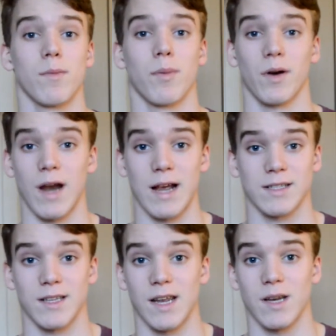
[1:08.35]

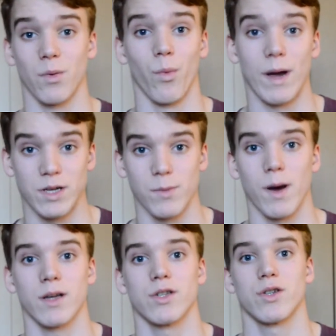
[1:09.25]
procrastinate way too
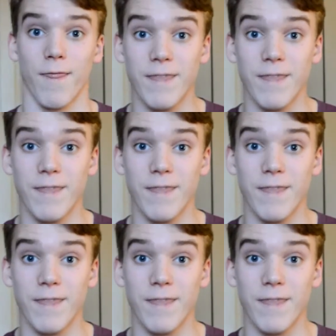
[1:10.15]
much.